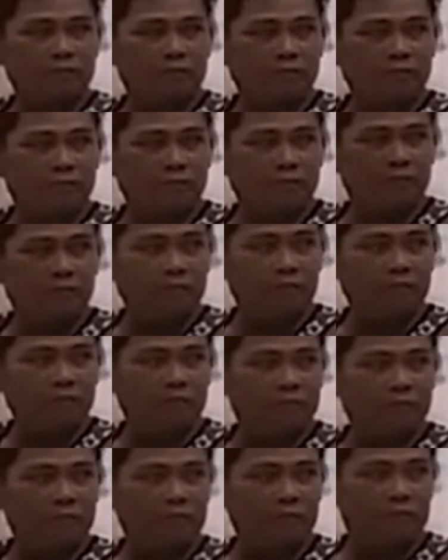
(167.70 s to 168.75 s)

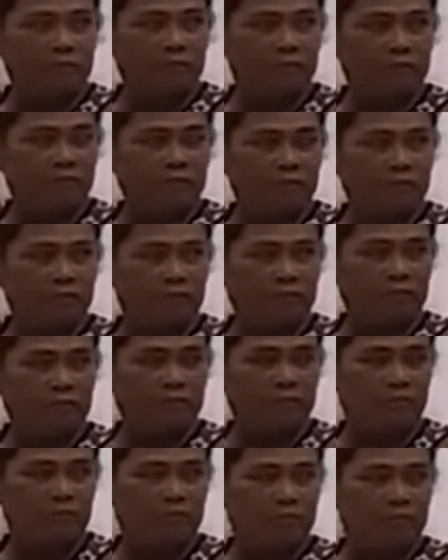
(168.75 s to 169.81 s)

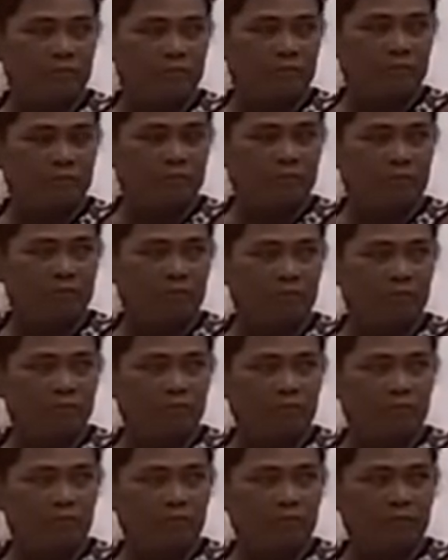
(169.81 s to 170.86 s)

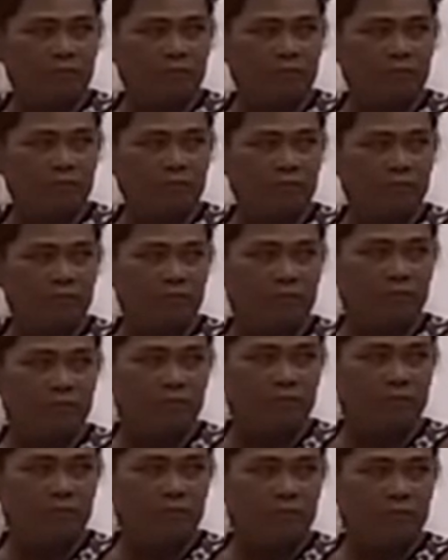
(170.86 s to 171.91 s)

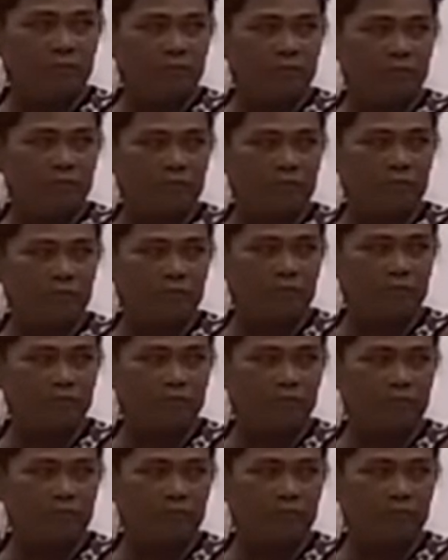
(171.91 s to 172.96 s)

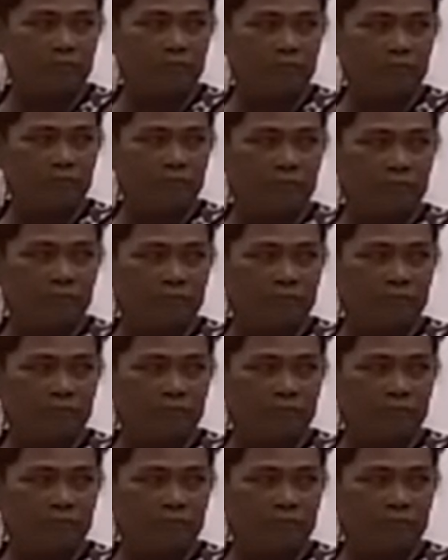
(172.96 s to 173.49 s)
No words are spoken by the person on screen.